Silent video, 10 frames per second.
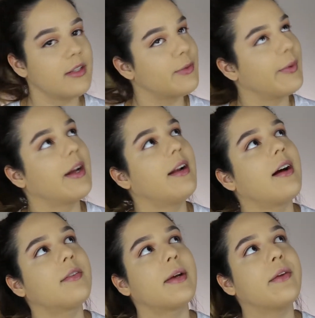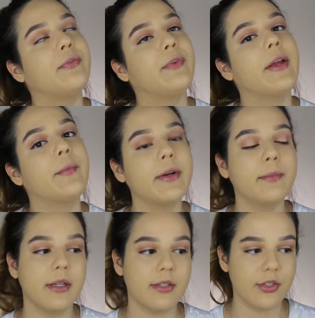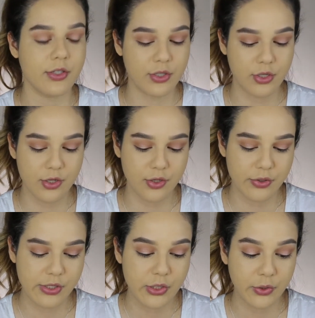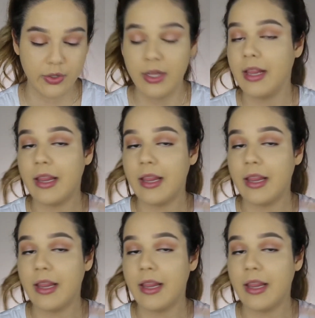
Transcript: is one of my favorite bronzers to use to